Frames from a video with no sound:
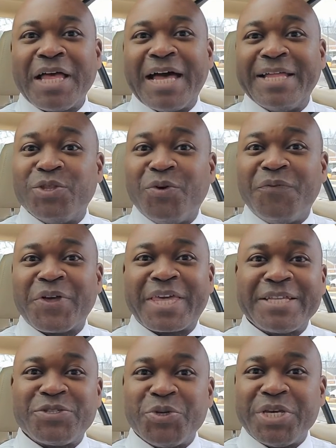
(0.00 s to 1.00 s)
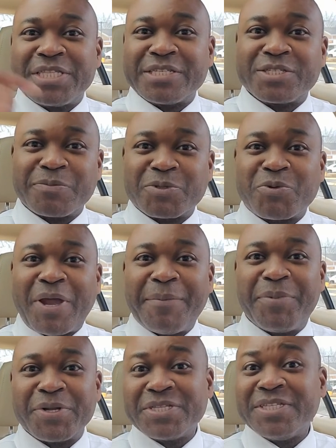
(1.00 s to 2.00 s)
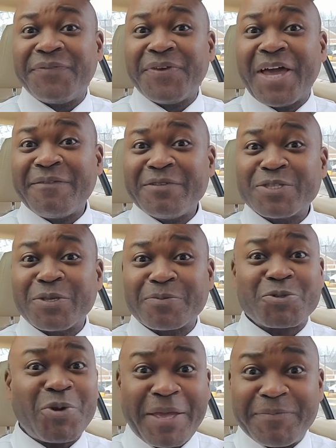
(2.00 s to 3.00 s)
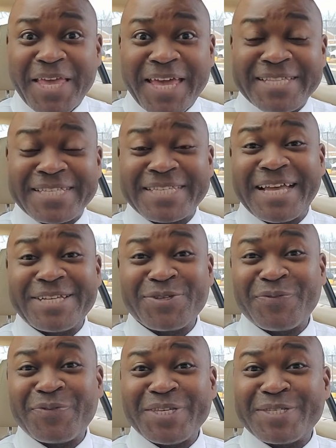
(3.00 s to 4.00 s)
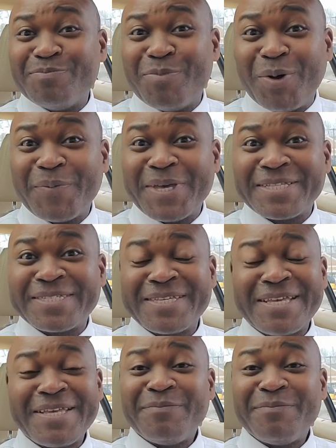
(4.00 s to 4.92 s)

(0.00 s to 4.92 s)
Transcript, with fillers: and don't forget to hit the subscribe button if you haven't subscribed yet as of this moment,